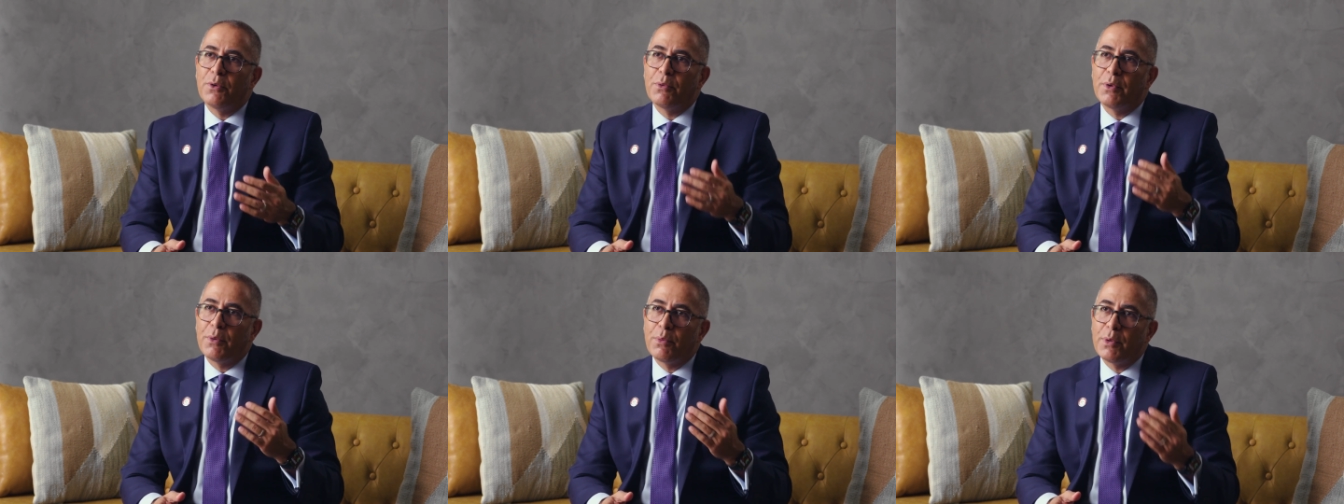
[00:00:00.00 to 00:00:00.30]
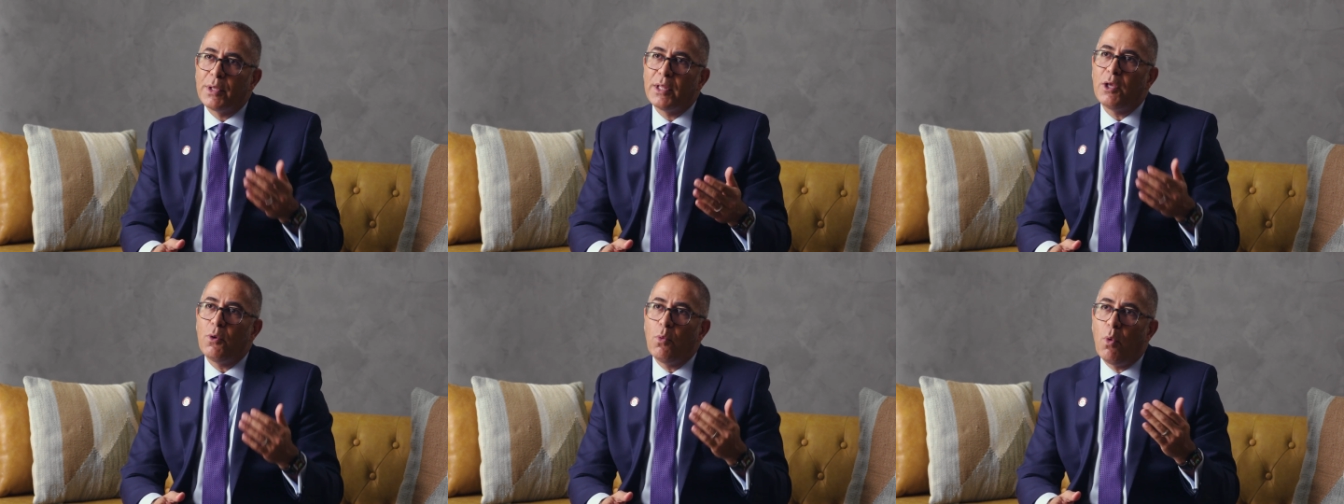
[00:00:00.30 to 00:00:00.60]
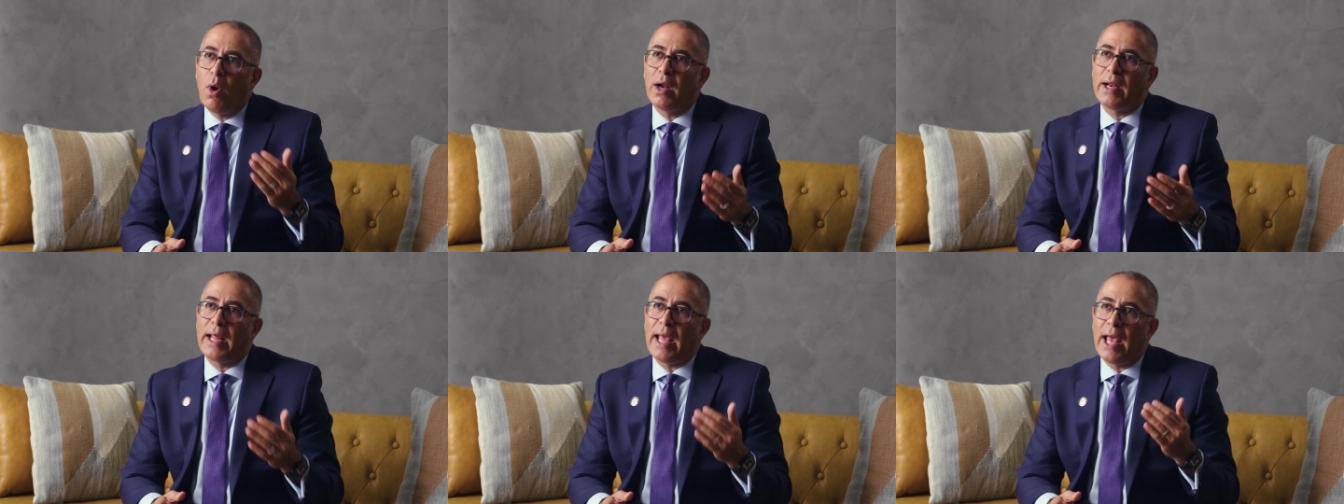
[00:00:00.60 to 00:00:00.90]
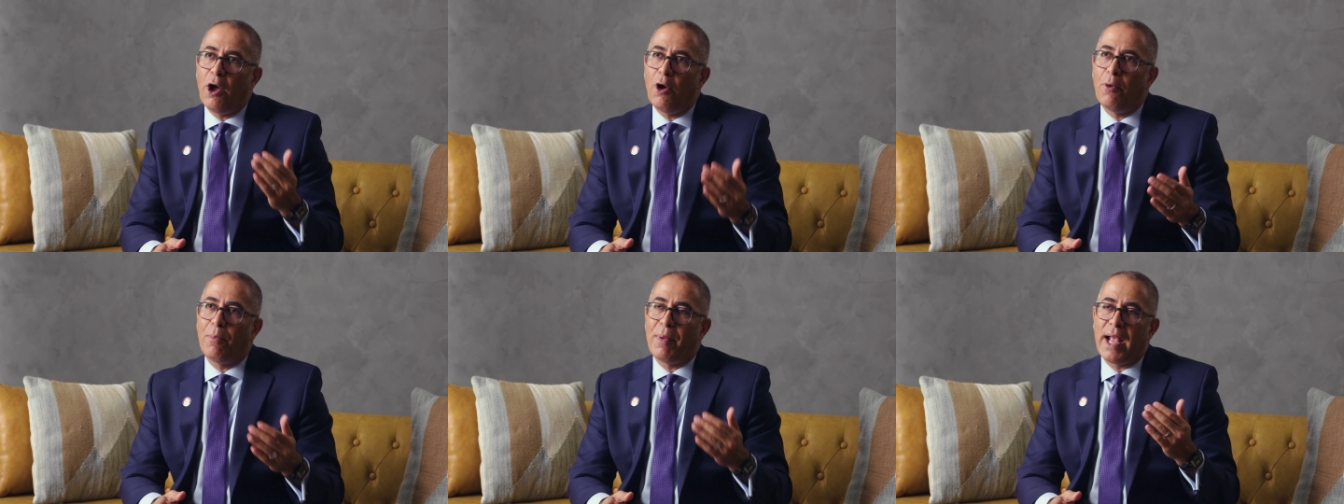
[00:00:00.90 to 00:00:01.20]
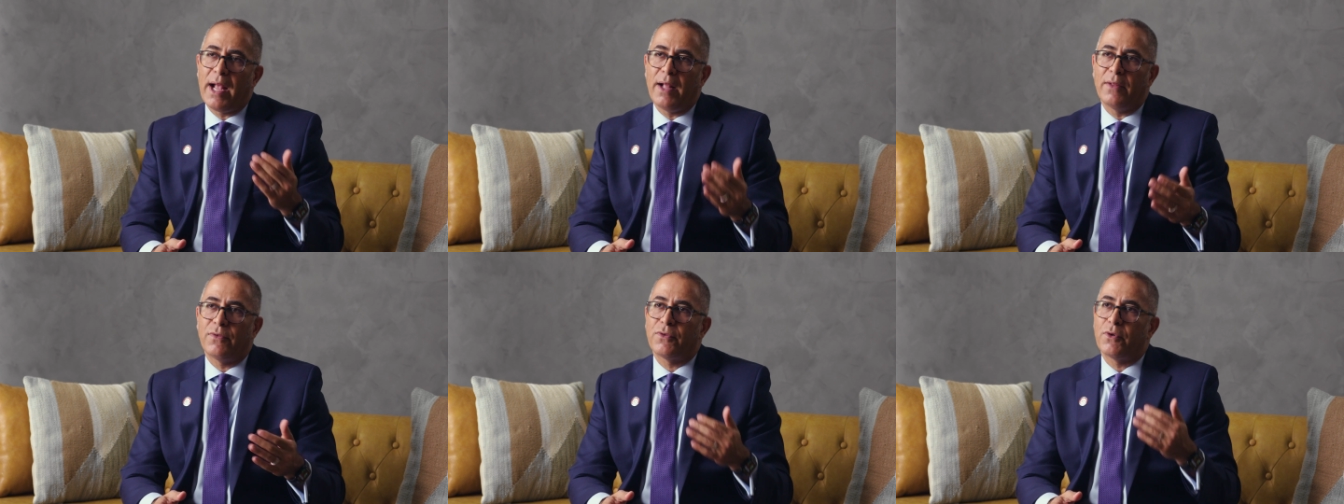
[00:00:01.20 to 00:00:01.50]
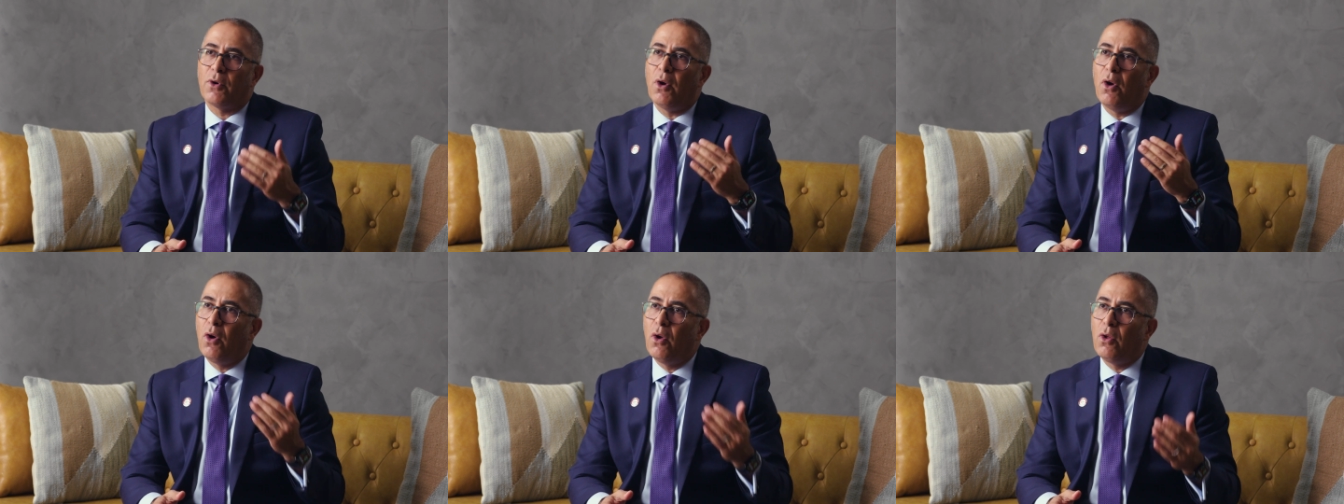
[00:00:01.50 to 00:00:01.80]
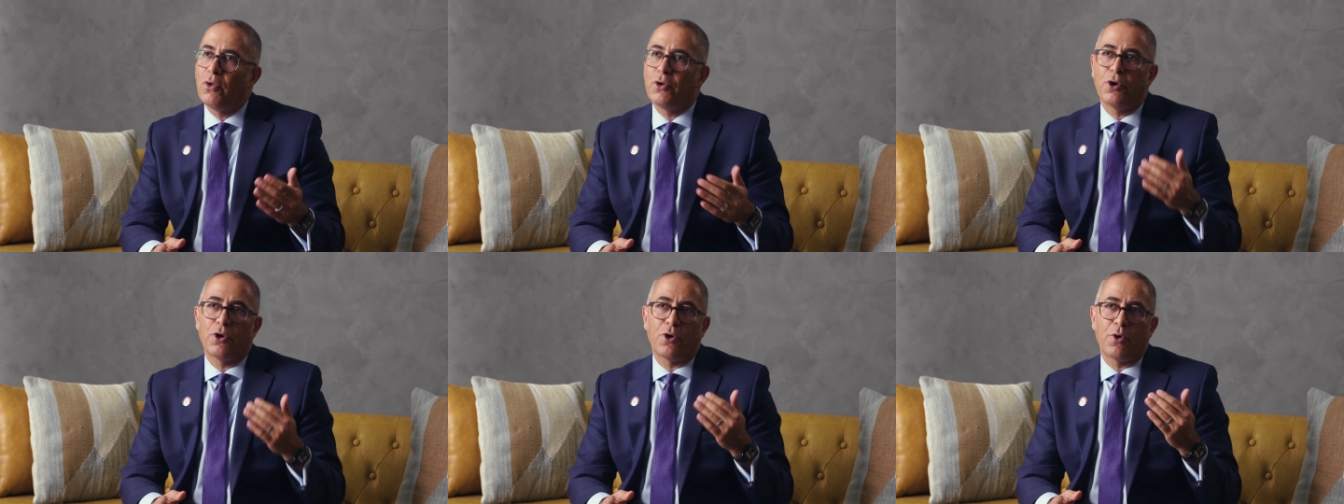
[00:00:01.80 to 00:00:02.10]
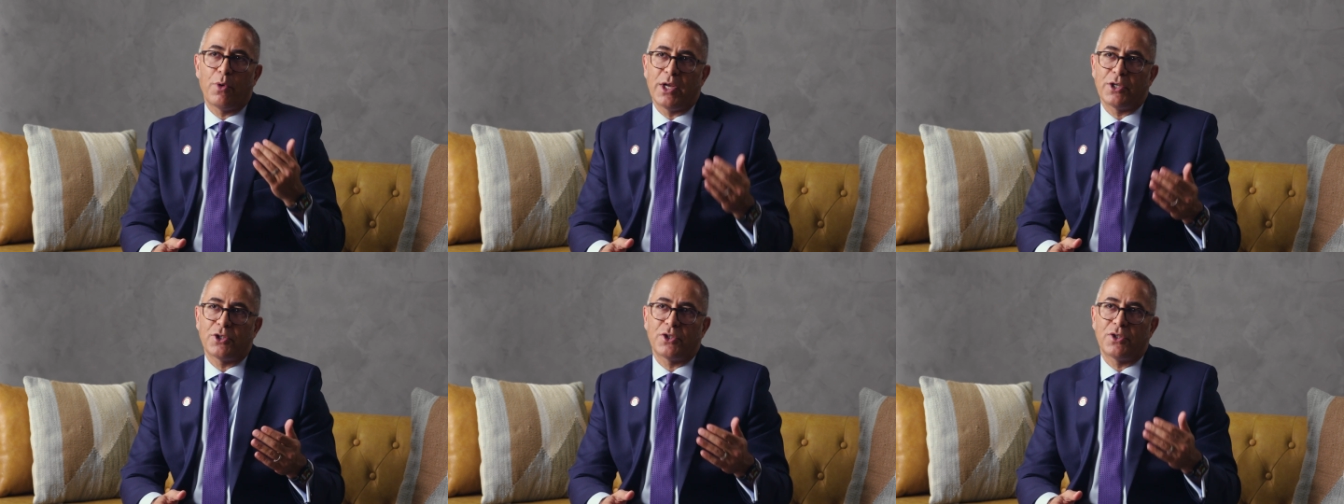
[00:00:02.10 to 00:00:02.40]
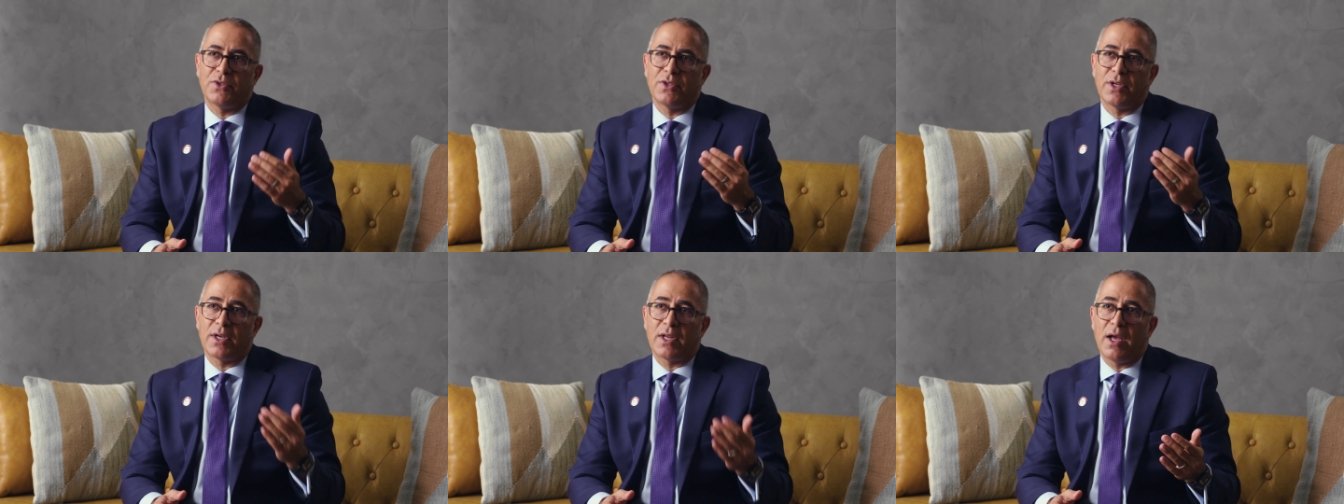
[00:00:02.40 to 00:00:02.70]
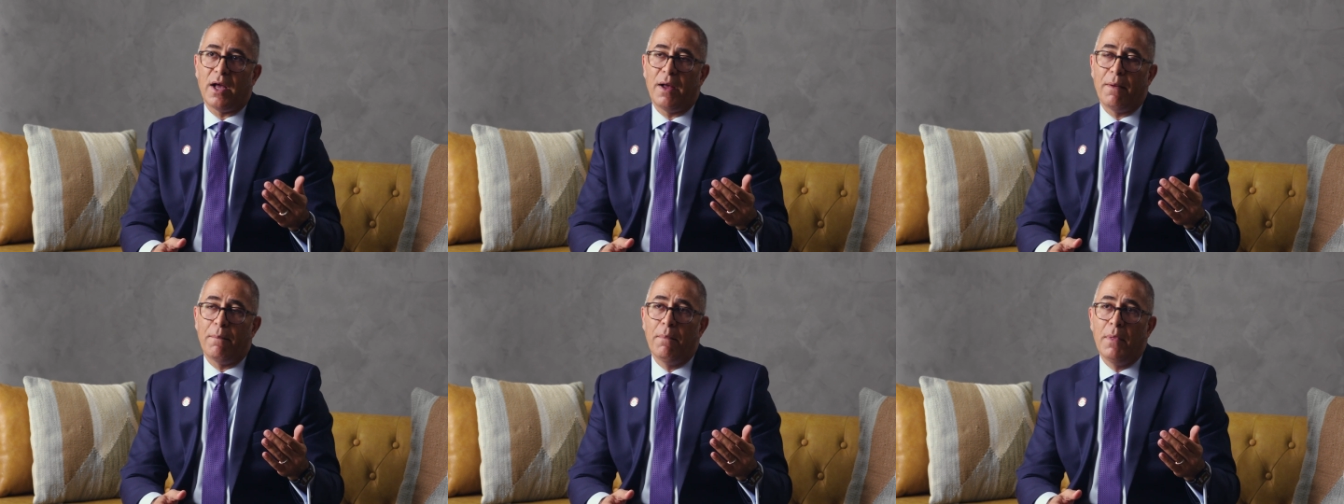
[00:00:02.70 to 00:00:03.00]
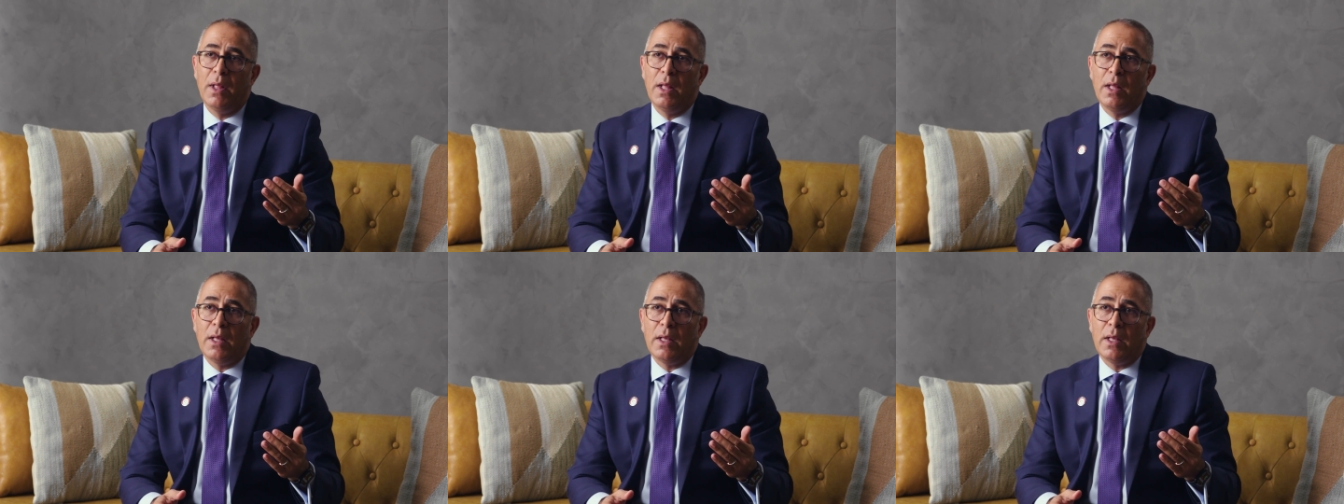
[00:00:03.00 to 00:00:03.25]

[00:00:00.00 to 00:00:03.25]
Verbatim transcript: We really want to help answer all your questions that come.